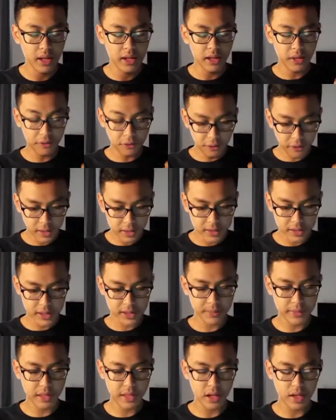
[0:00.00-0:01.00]
The first
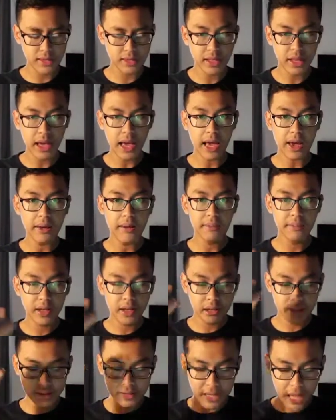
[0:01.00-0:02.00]
is because
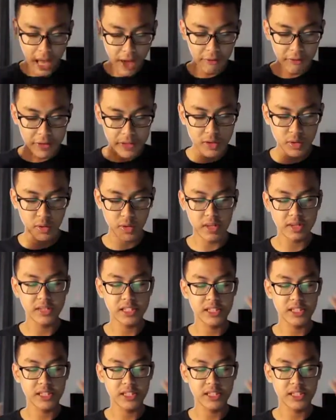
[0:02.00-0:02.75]
every student